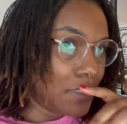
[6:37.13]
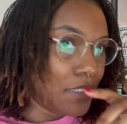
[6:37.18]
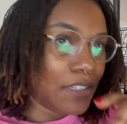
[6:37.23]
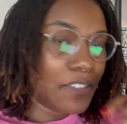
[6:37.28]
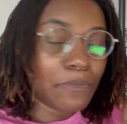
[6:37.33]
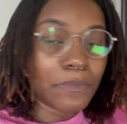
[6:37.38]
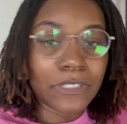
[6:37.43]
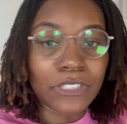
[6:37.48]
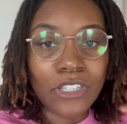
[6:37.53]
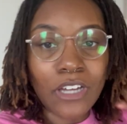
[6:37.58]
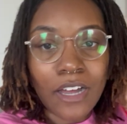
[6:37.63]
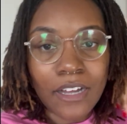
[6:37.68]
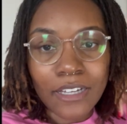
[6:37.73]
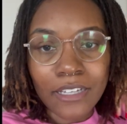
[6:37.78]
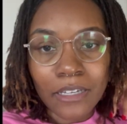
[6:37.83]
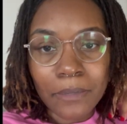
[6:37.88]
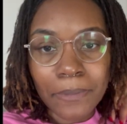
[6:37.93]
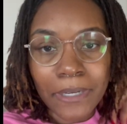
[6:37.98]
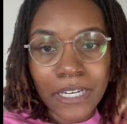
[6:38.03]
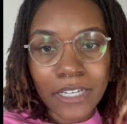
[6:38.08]
have been
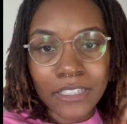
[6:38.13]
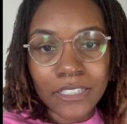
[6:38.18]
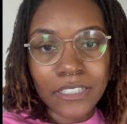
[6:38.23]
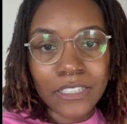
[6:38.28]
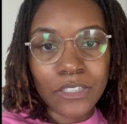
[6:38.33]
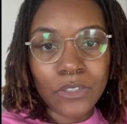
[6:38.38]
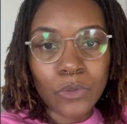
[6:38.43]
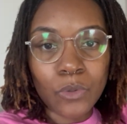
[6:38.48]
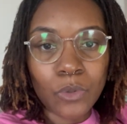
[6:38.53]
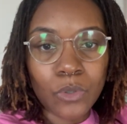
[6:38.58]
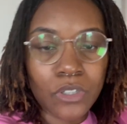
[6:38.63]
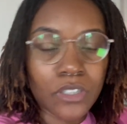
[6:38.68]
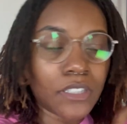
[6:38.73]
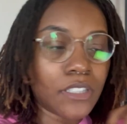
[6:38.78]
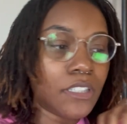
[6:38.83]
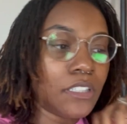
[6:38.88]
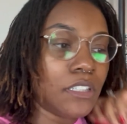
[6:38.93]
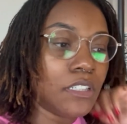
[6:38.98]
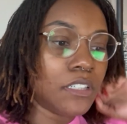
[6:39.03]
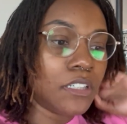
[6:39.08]
talking about it
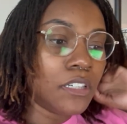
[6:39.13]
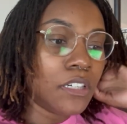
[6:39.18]
on